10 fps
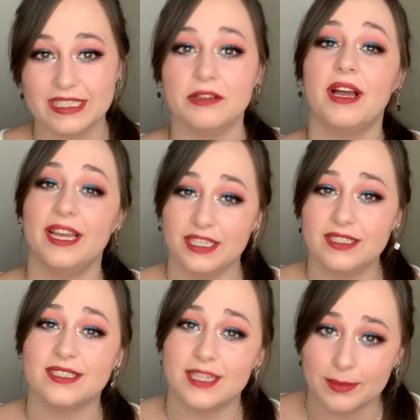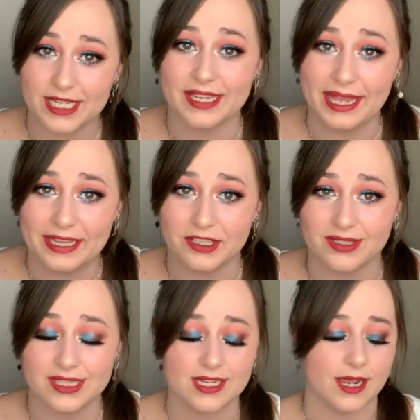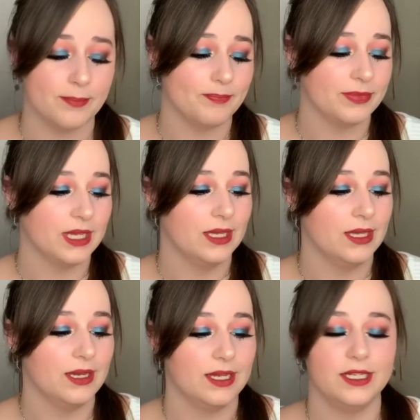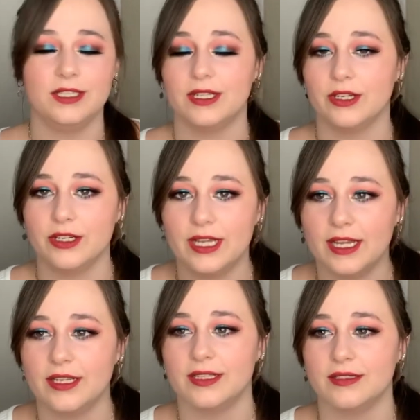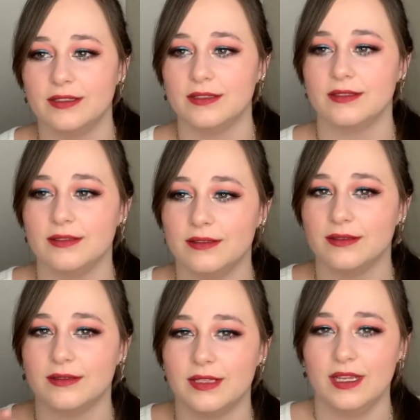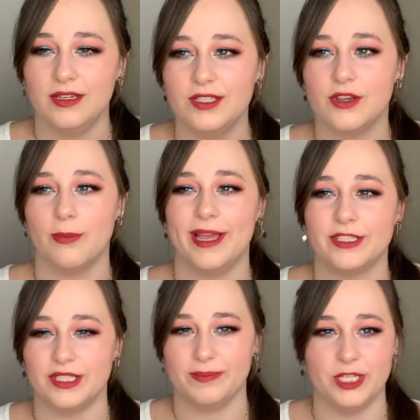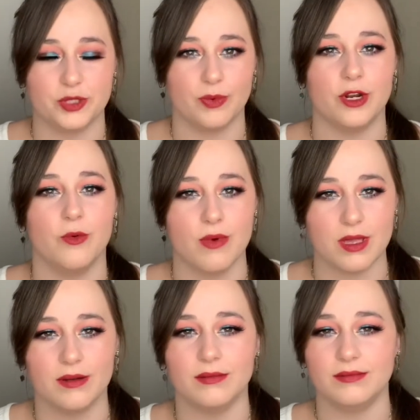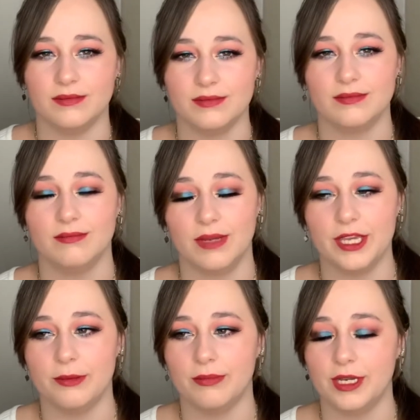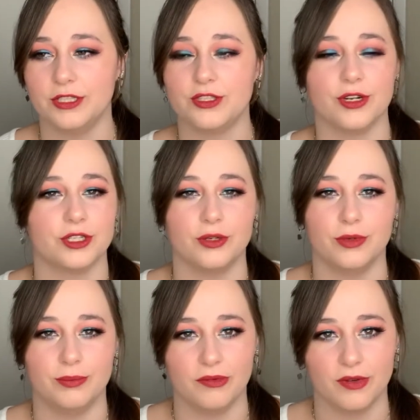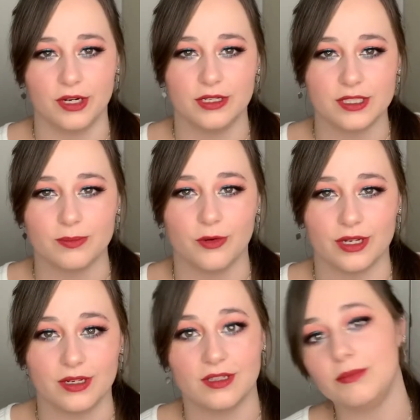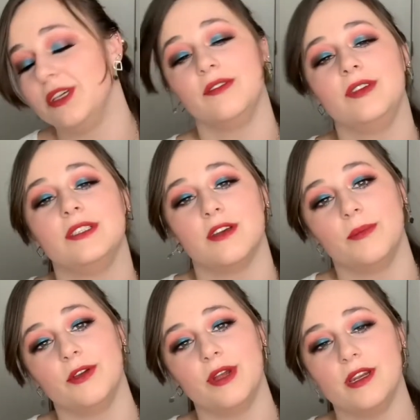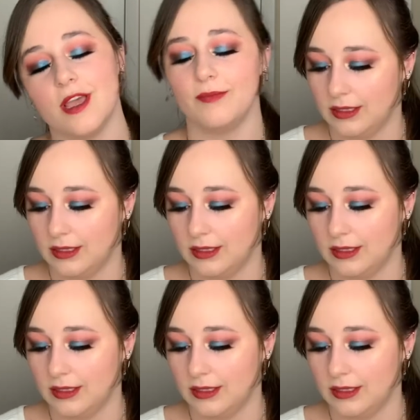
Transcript: I need to stop saying and all the time. I need to learn how to, I need to go back to speech 101. My instructor would be very disappointed in me if he saw me right now.